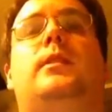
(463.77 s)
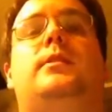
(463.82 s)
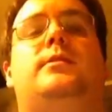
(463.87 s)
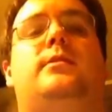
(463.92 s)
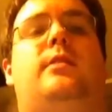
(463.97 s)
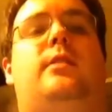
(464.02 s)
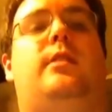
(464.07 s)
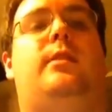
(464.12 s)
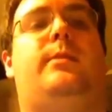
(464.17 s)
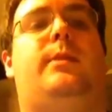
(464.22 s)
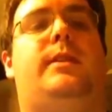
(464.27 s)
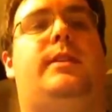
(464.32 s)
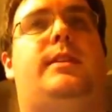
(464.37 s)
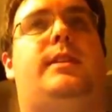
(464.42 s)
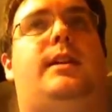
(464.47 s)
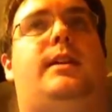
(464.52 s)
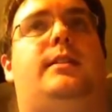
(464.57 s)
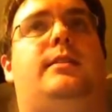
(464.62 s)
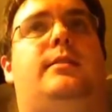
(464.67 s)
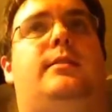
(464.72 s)
Sorry about
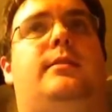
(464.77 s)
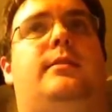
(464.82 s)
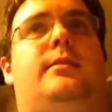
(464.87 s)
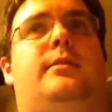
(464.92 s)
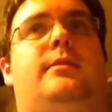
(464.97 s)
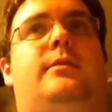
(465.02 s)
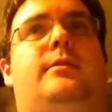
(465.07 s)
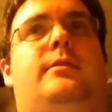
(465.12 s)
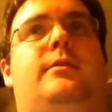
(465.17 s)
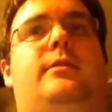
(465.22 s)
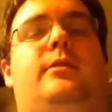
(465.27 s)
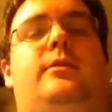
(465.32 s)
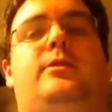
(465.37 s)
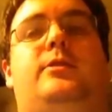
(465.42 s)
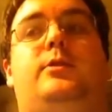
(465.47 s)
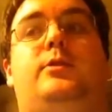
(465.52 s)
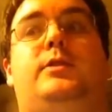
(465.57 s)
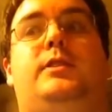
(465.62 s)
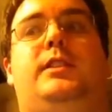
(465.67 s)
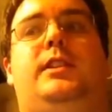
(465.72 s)
that. All
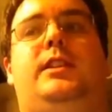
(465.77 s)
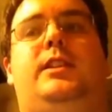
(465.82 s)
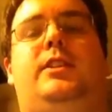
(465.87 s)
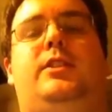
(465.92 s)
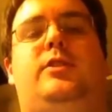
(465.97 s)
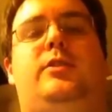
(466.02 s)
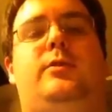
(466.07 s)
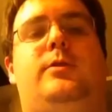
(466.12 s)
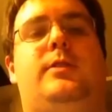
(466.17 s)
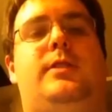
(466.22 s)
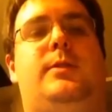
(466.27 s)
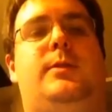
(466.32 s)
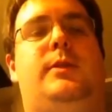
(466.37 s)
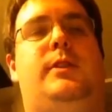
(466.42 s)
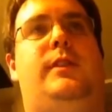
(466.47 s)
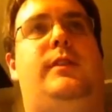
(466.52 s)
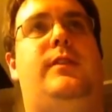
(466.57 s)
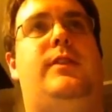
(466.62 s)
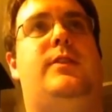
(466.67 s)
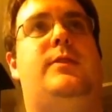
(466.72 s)
sorts of kid issues in the
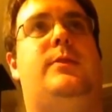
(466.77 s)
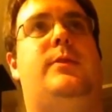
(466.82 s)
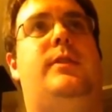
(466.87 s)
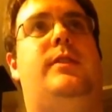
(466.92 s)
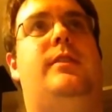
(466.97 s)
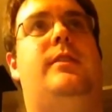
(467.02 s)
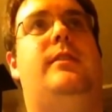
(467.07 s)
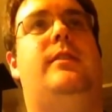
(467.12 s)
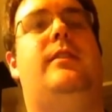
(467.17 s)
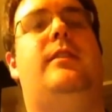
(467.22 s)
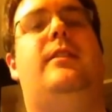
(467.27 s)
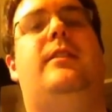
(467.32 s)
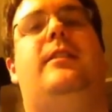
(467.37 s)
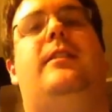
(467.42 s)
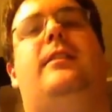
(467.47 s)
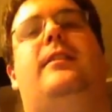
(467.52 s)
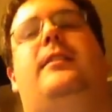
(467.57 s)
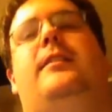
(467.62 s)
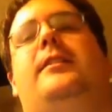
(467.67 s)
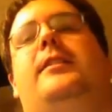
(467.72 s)
middle of this one.
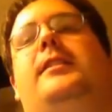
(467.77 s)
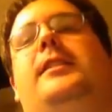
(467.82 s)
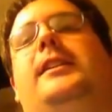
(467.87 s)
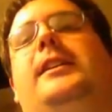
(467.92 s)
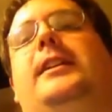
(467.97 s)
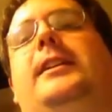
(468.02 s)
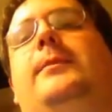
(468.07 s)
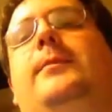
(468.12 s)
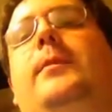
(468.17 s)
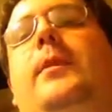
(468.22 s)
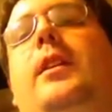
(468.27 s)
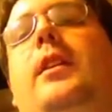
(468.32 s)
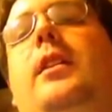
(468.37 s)
Okay.